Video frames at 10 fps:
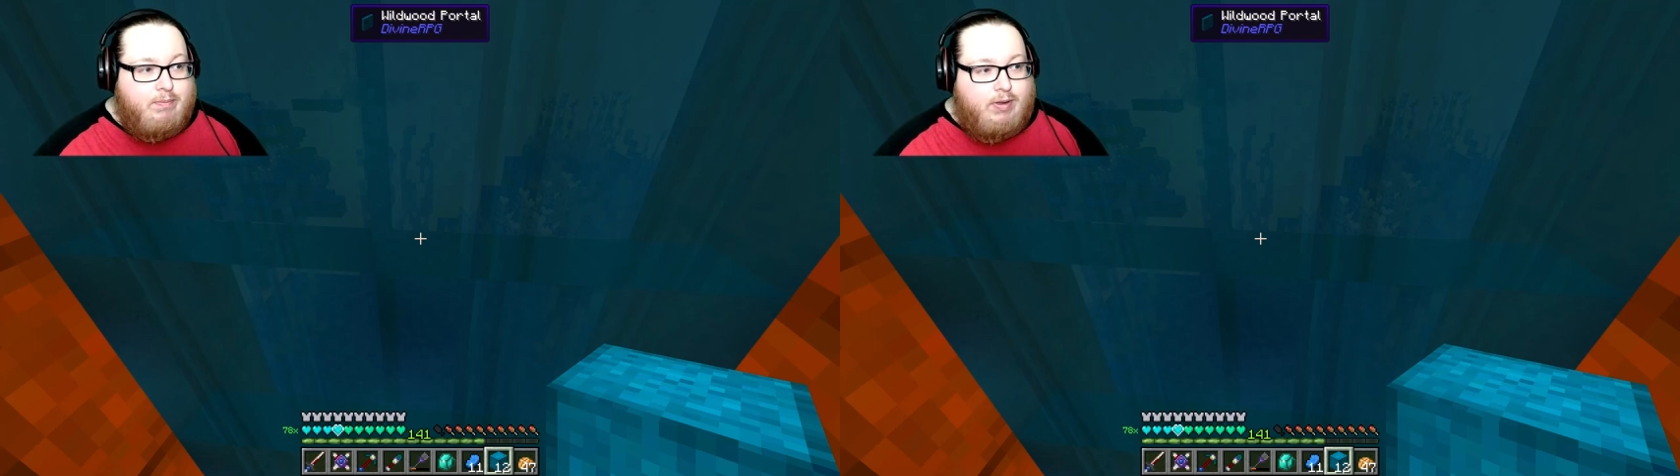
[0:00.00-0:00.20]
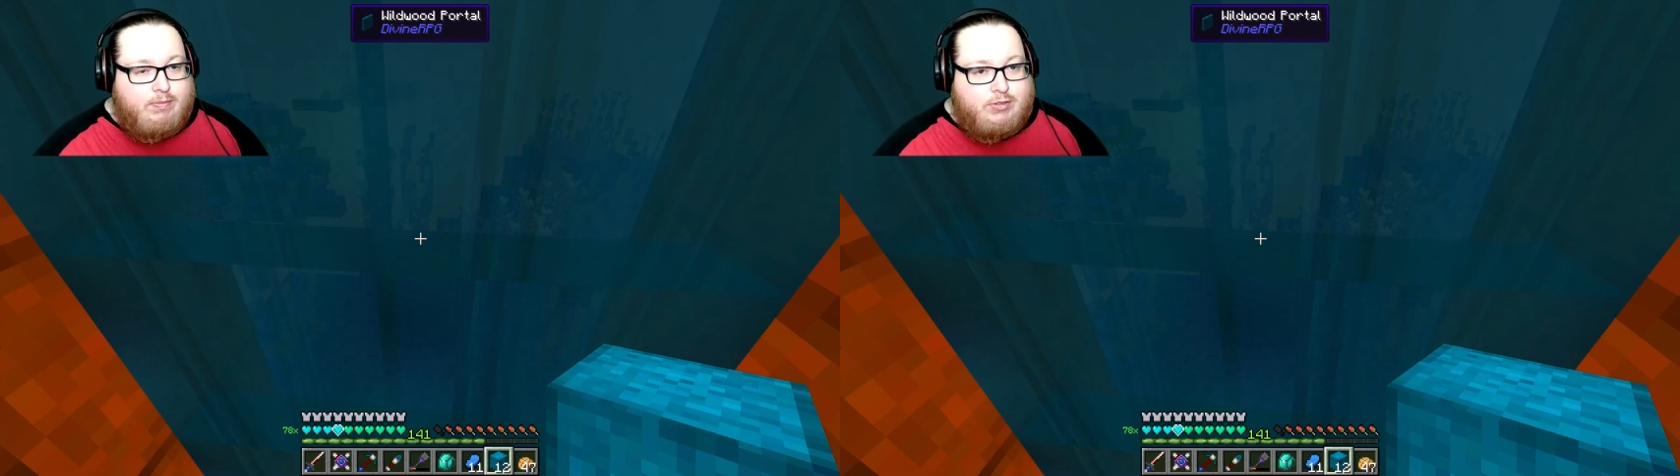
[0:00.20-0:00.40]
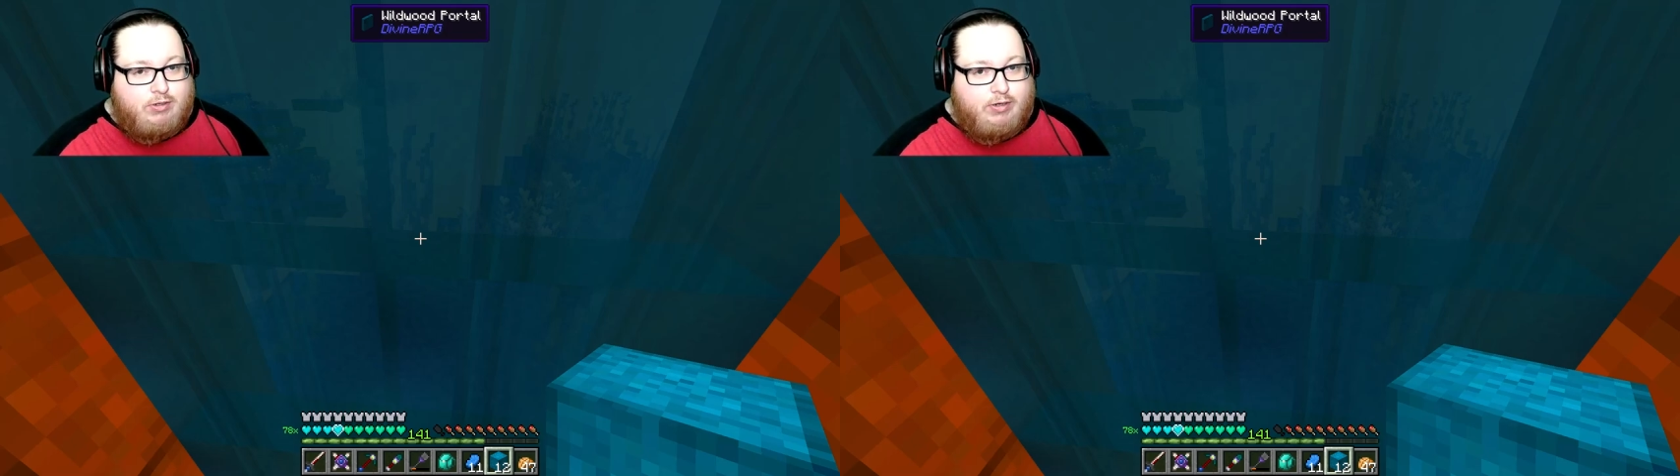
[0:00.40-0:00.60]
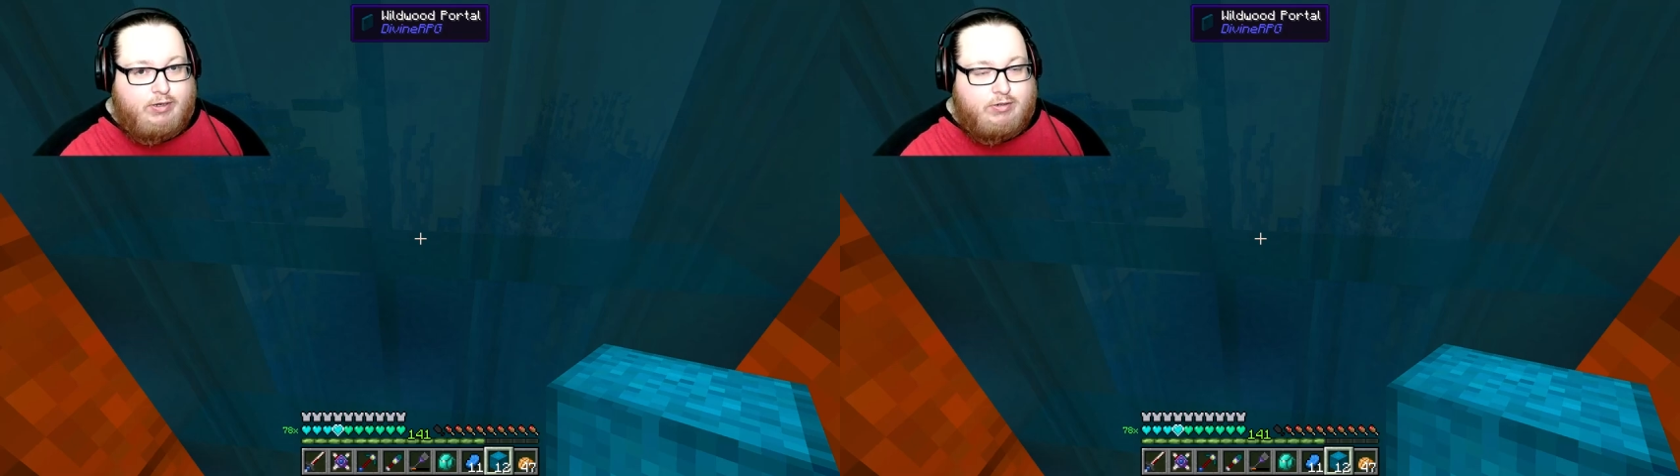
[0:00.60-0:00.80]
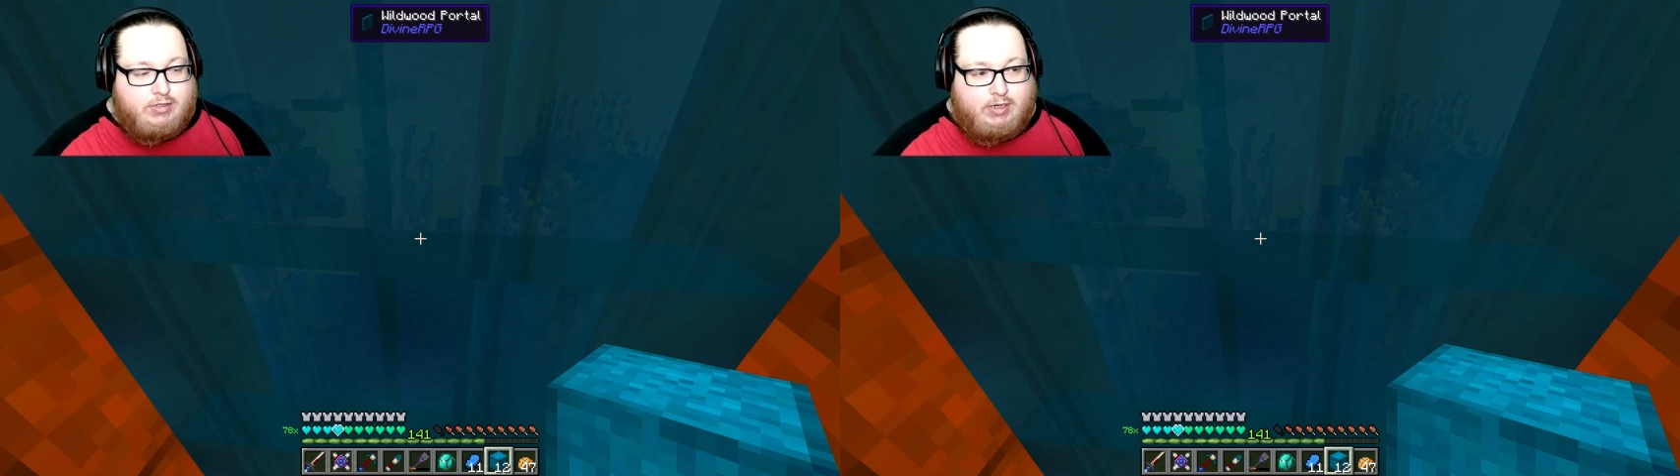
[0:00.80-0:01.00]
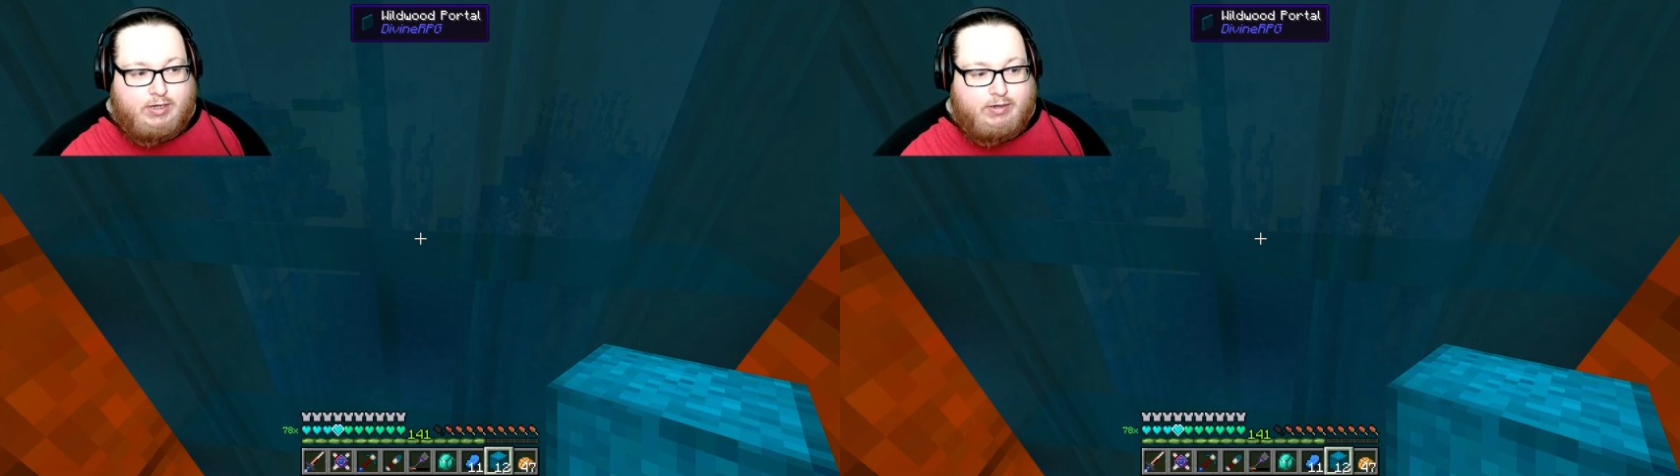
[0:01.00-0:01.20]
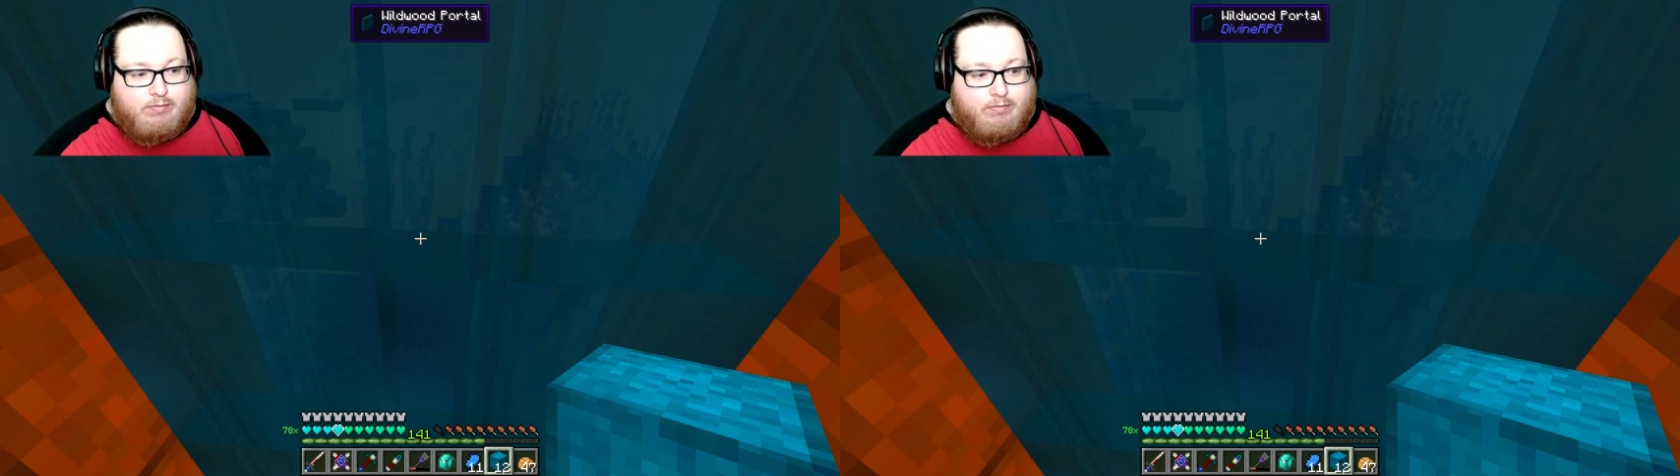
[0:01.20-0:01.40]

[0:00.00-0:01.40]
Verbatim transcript: mobs are on the other side.